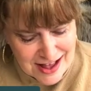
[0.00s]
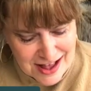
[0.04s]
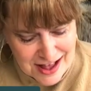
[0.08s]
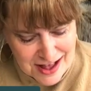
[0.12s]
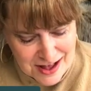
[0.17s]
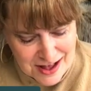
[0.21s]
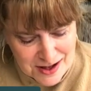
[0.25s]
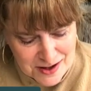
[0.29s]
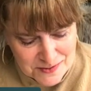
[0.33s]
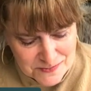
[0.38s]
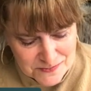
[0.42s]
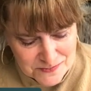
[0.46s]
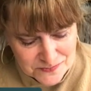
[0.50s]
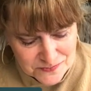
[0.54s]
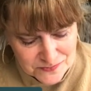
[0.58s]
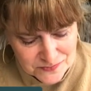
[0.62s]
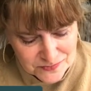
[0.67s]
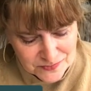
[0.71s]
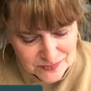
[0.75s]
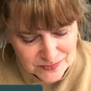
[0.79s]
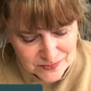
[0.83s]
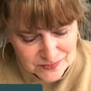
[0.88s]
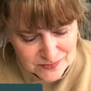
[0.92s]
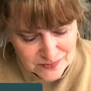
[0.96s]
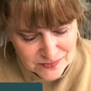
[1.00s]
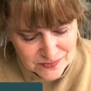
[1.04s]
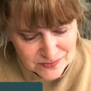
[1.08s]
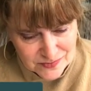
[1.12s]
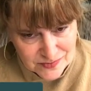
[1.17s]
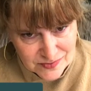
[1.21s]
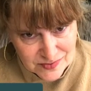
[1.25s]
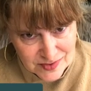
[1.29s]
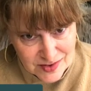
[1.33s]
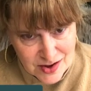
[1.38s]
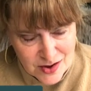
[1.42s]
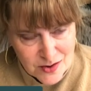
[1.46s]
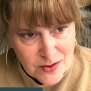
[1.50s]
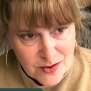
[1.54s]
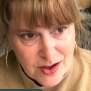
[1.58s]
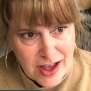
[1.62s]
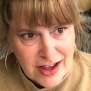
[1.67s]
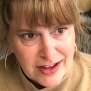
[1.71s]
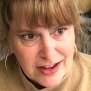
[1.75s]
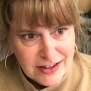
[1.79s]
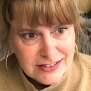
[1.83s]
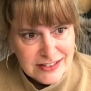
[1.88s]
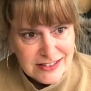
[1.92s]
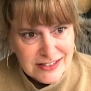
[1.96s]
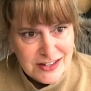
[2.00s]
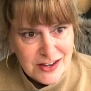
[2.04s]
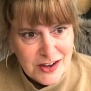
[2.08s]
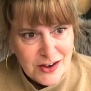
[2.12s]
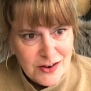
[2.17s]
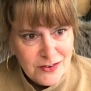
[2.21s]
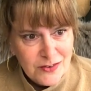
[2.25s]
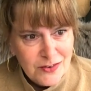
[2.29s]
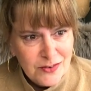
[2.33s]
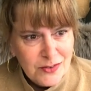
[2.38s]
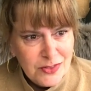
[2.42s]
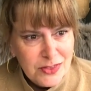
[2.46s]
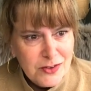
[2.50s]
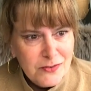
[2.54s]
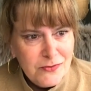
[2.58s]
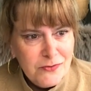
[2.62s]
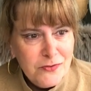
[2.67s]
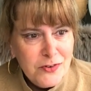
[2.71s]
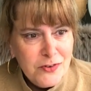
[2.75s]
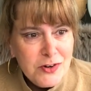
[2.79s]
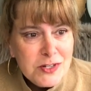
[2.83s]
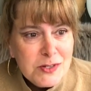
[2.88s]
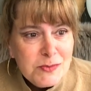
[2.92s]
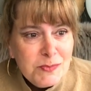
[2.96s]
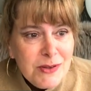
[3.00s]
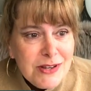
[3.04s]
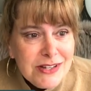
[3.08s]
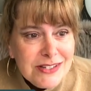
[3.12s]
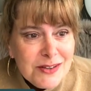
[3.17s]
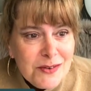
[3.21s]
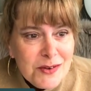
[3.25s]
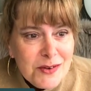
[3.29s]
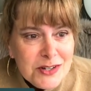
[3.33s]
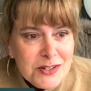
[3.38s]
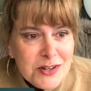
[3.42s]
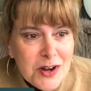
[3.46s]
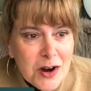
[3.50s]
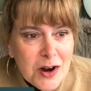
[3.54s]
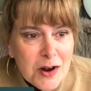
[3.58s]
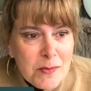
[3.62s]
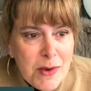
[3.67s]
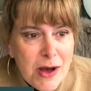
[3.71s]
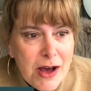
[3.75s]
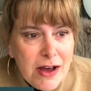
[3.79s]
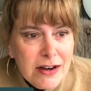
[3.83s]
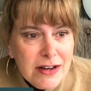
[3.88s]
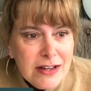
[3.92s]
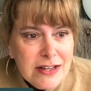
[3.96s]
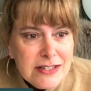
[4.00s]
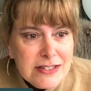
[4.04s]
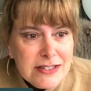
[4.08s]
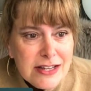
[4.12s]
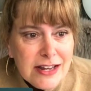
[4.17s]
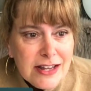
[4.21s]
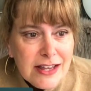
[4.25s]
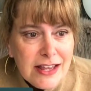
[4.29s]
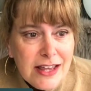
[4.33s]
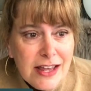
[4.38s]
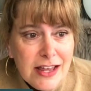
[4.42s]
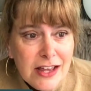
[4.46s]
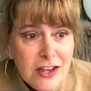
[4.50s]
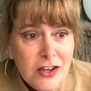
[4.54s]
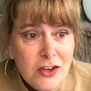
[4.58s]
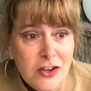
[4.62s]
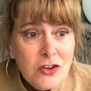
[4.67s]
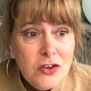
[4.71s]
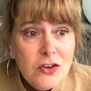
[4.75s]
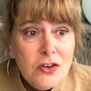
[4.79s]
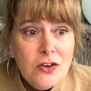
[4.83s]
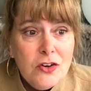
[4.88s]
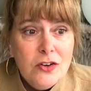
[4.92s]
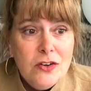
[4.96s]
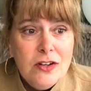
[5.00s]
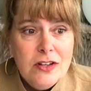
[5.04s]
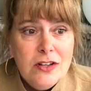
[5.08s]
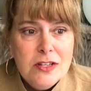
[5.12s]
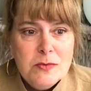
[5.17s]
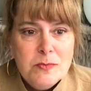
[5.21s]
Um, okay, so the first place I want to talk about is in Cancun.